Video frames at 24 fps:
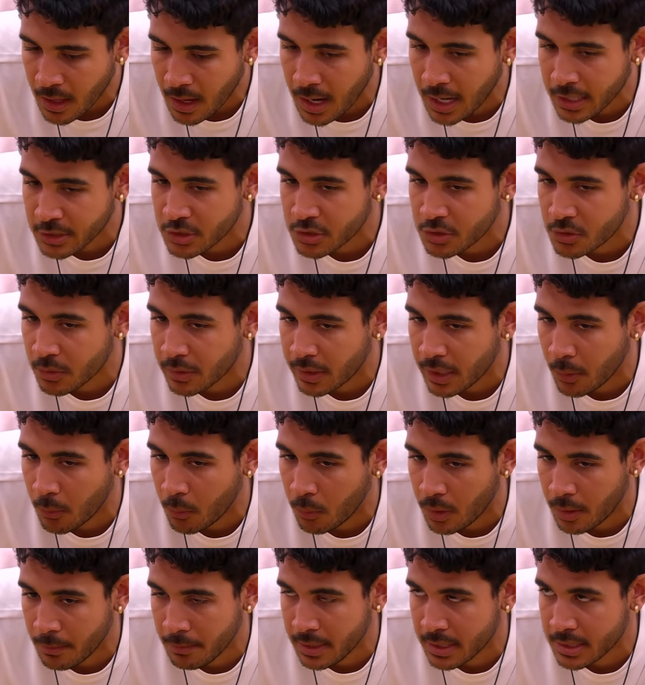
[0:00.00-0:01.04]
I just don't get
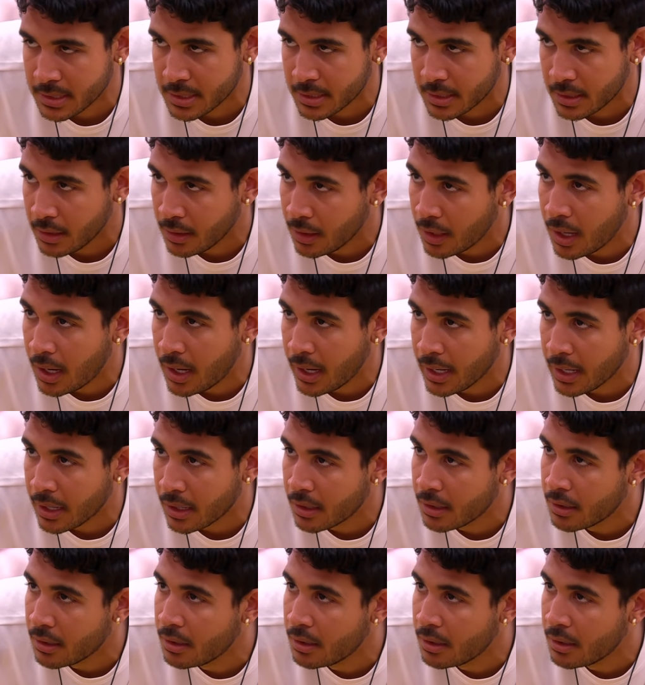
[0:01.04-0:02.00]
what makes it a lie.